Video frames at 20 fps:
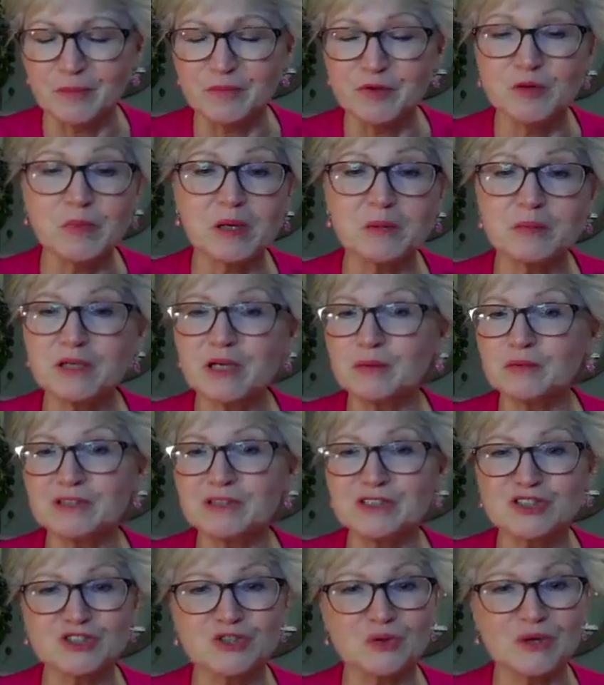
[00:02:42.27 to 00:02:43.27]
You may be able
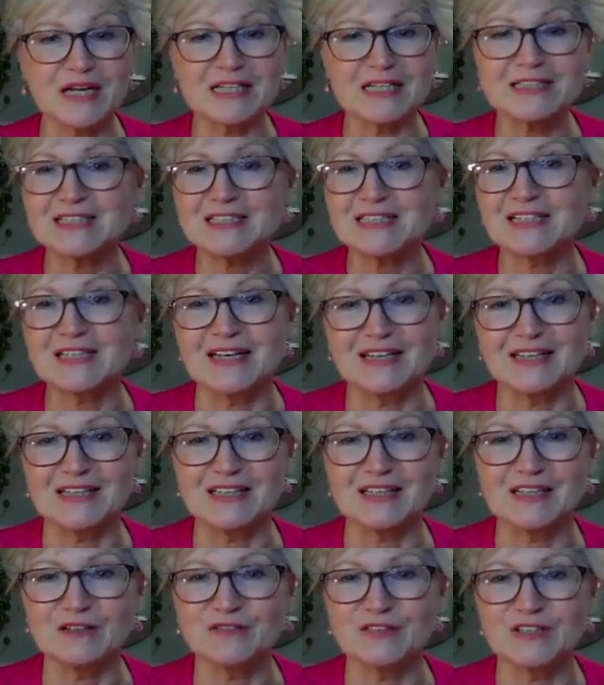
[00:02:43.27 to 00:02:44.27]
to translate
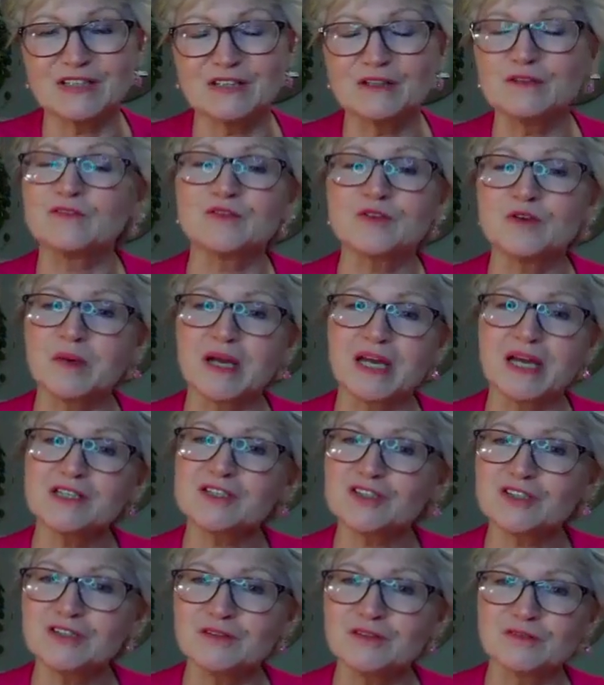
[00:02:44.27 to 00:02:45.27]
even
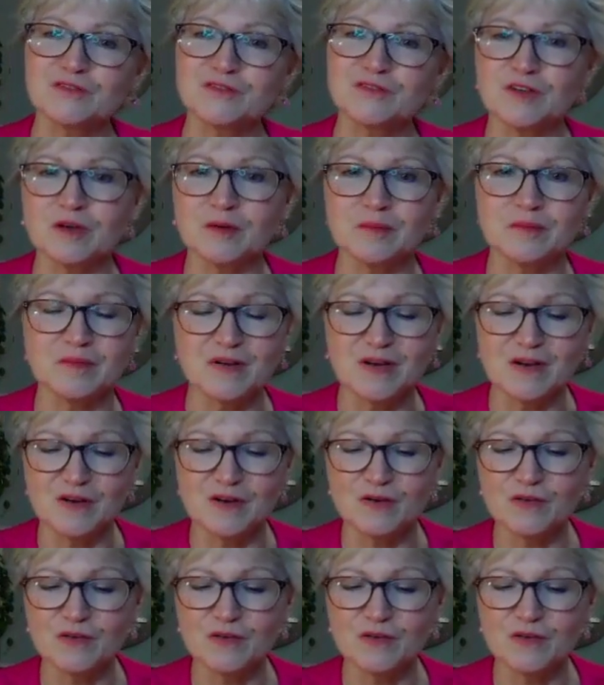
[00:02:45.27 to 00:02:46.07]
information from